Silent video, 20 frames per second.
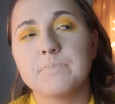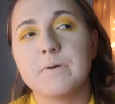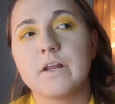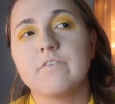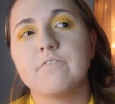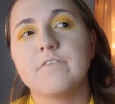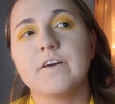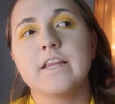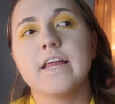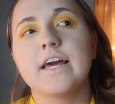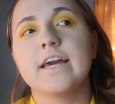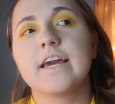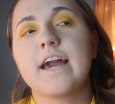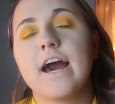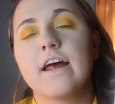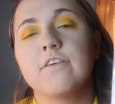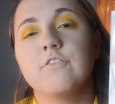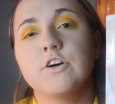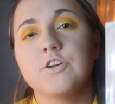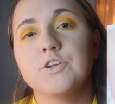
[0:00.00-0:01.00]
but I feel like
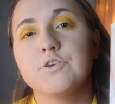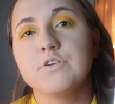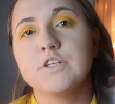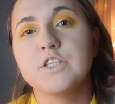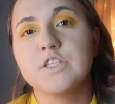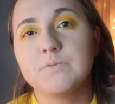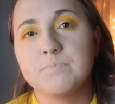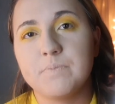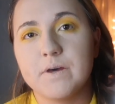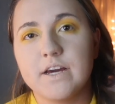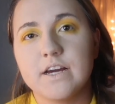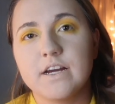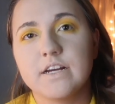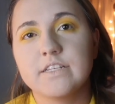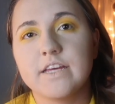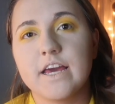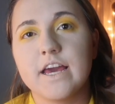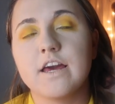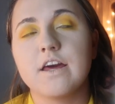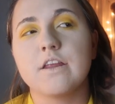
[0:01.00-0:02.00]
out of all due
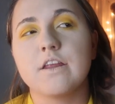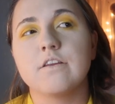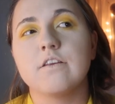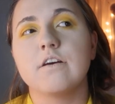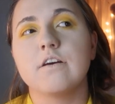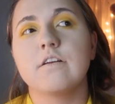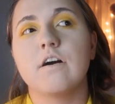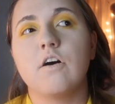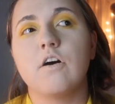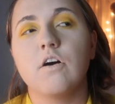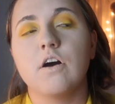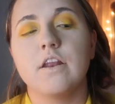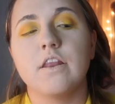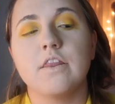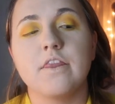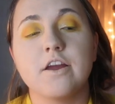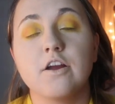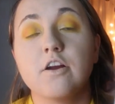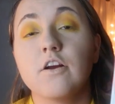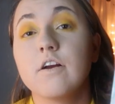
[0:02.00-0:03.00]
respect and
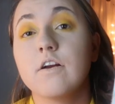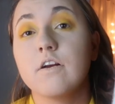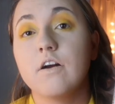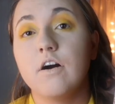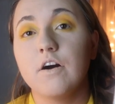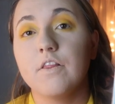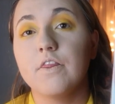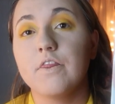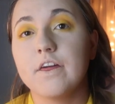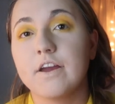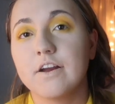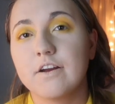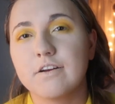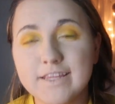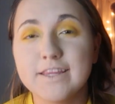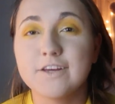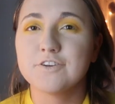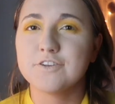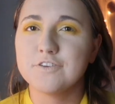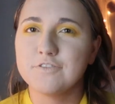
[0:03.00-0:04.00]
in
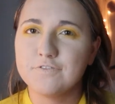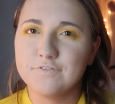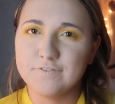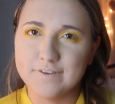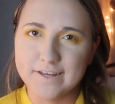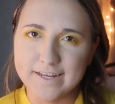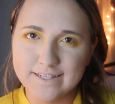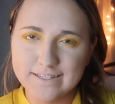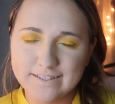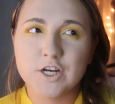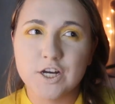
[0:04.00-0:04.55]
their defense,